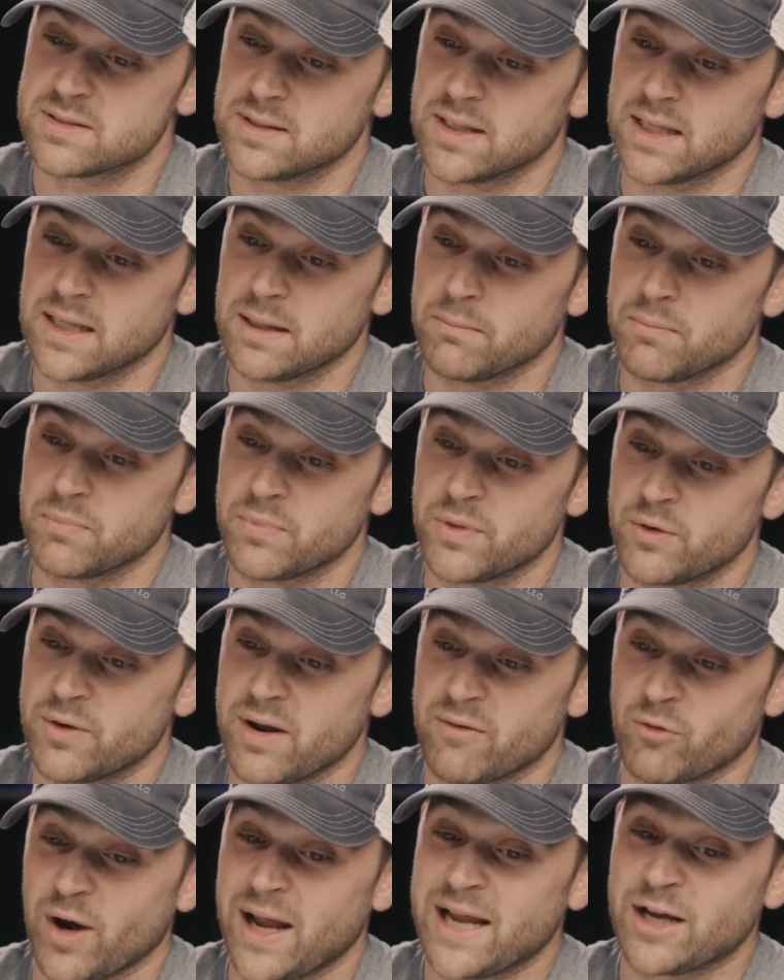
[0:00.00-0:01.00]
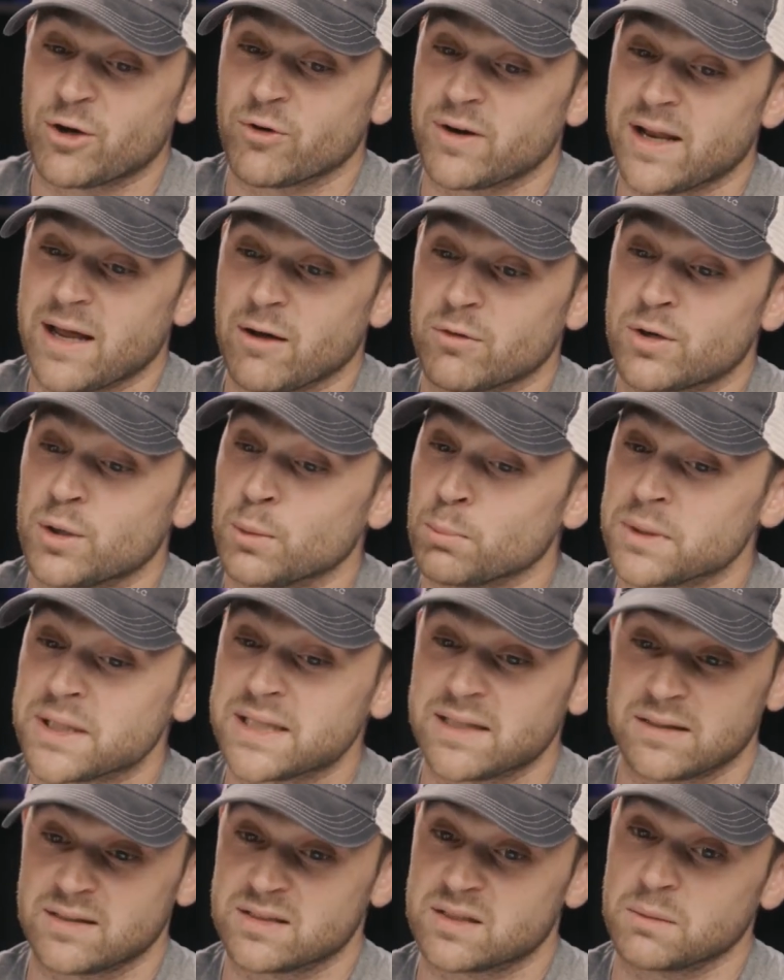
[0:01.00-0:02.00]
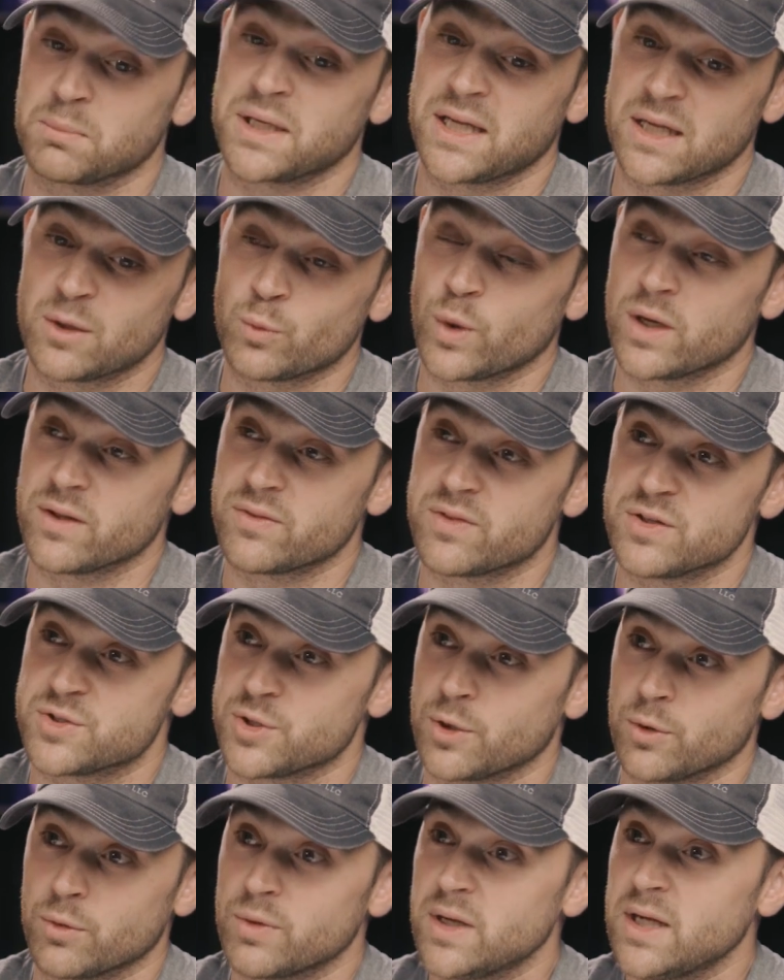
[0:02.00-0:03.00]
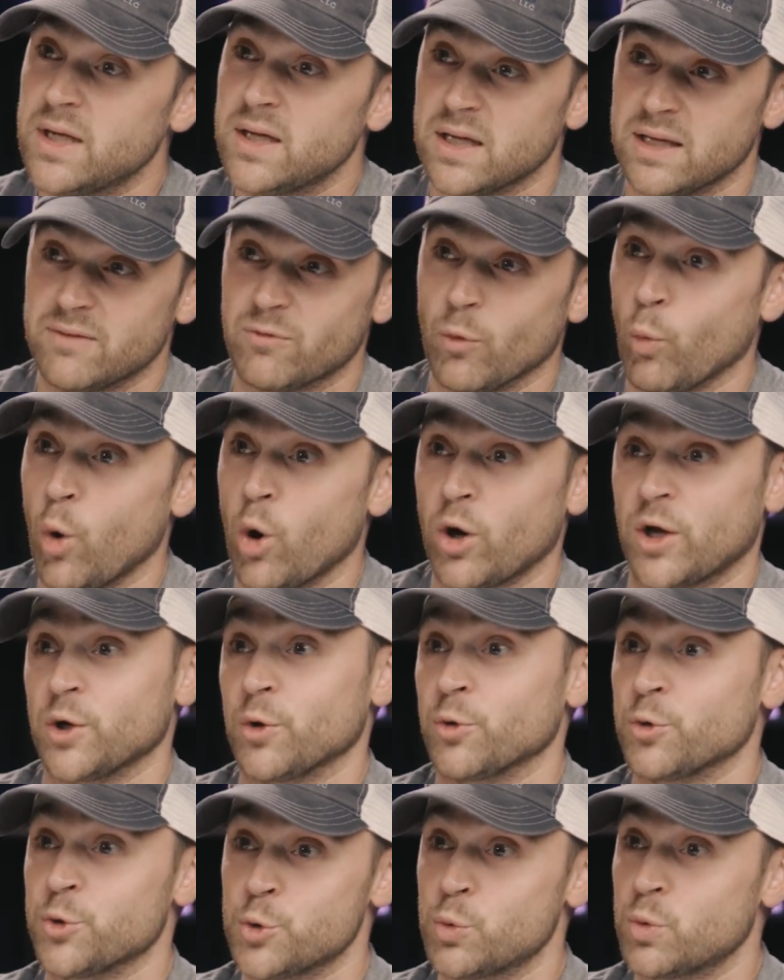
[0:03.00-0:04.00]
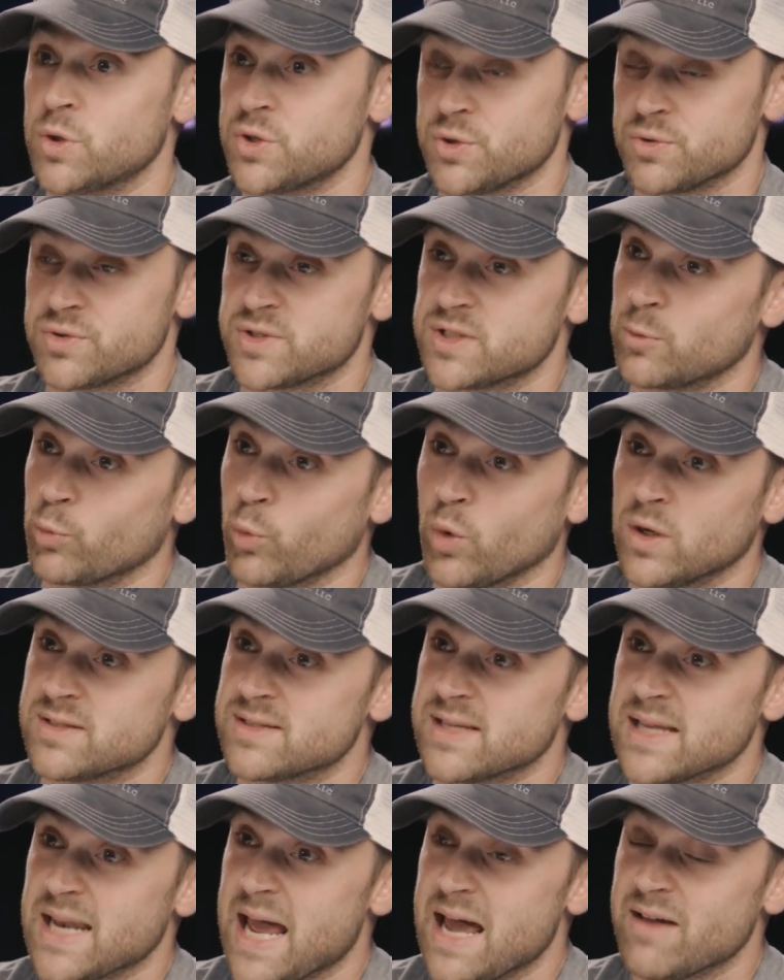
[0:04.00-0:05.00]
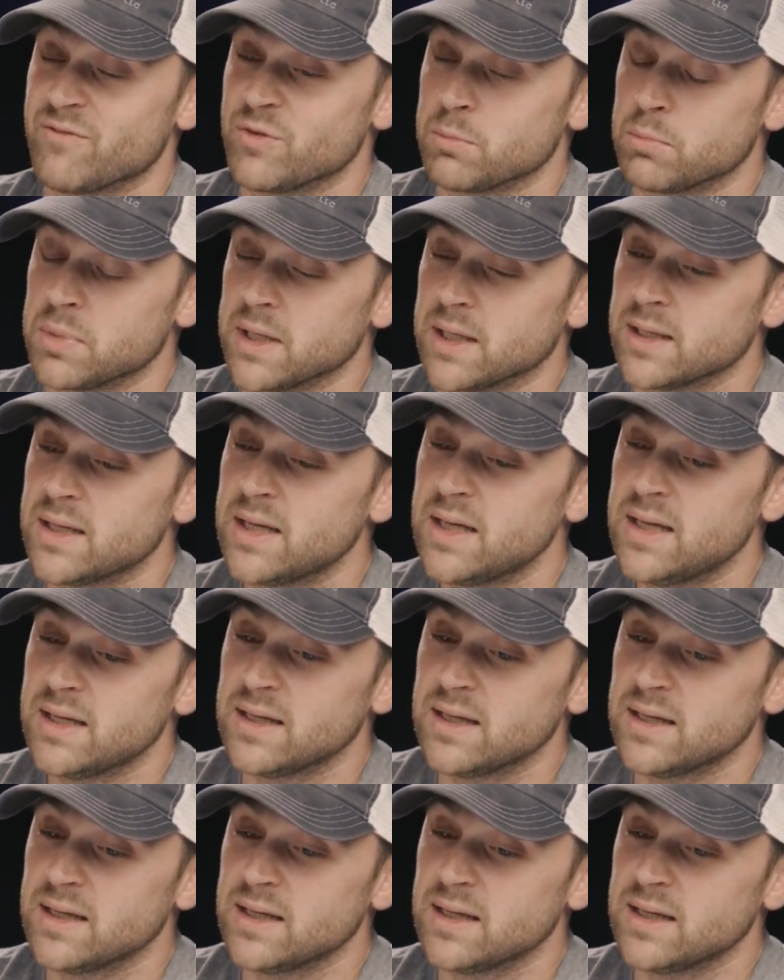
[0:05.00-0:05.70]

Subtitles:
they're never anchored down completely to begin with. And so even walking on new ones, you'll see ones that haven't been.